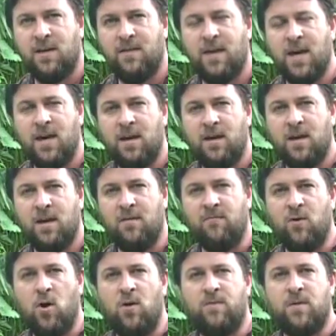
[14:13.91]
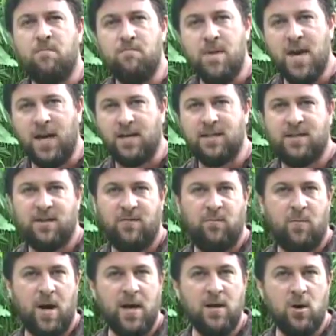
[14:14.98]
they involve a mix of
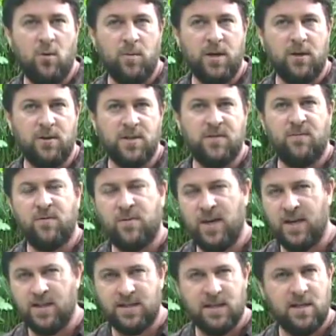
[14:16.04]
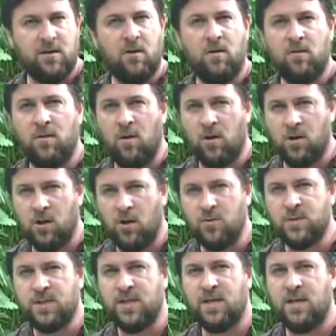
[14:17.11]
binomials for things that are
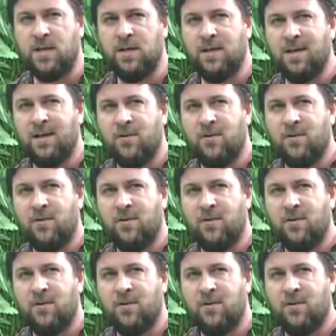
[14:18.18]
closely